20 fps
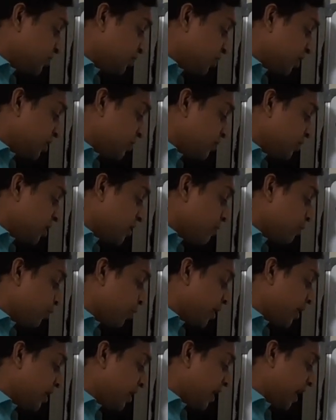showing
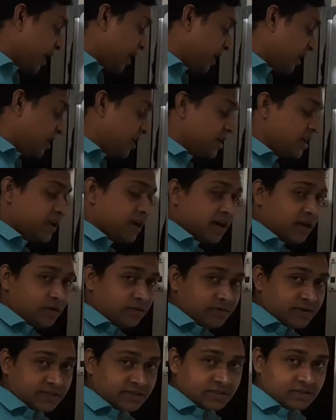1.9 degree
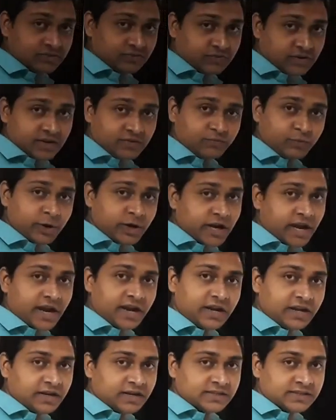always,
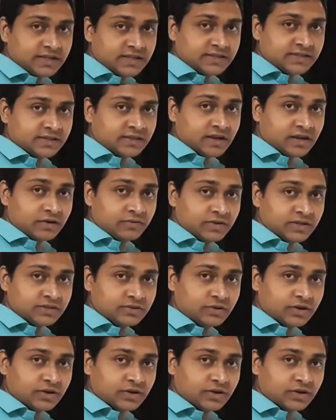1.9 degree Celsius always.